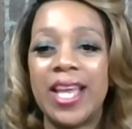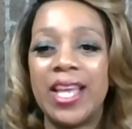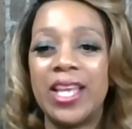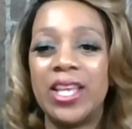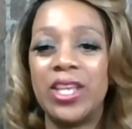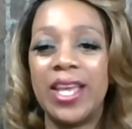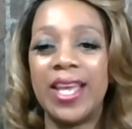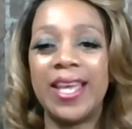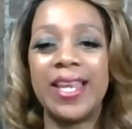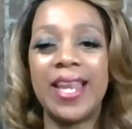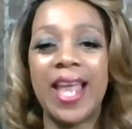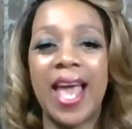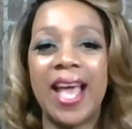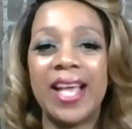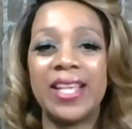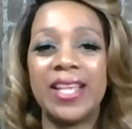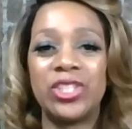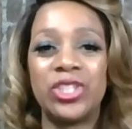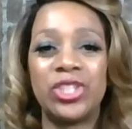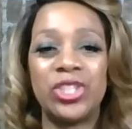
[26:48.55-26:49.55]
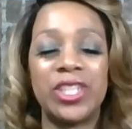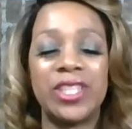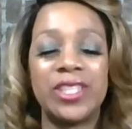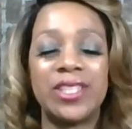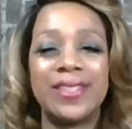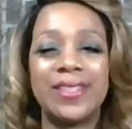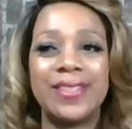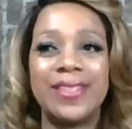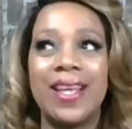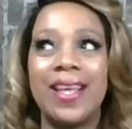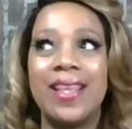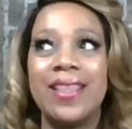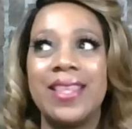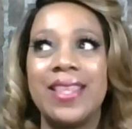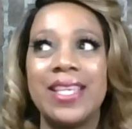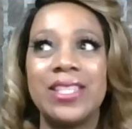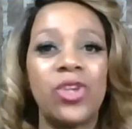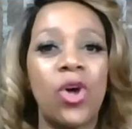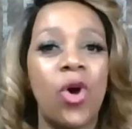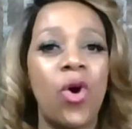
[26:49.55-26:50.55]
It has just,
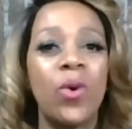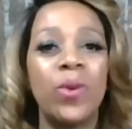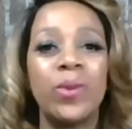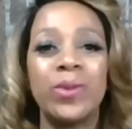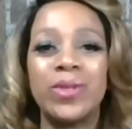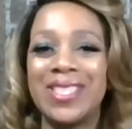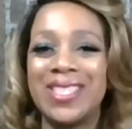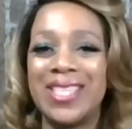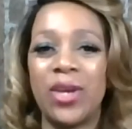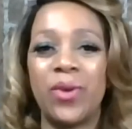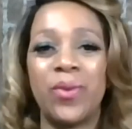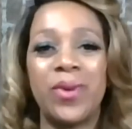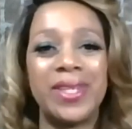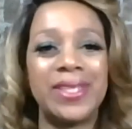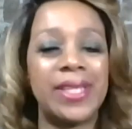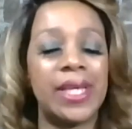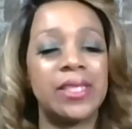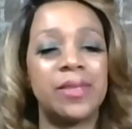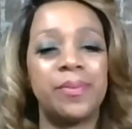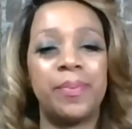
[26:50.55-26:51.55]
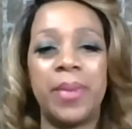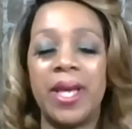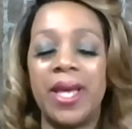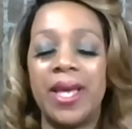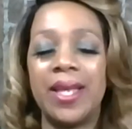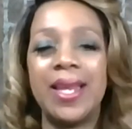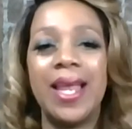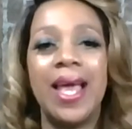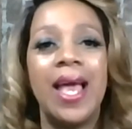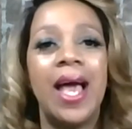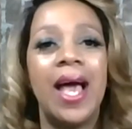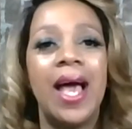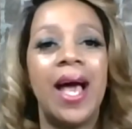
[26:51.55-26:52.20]
this whole series has been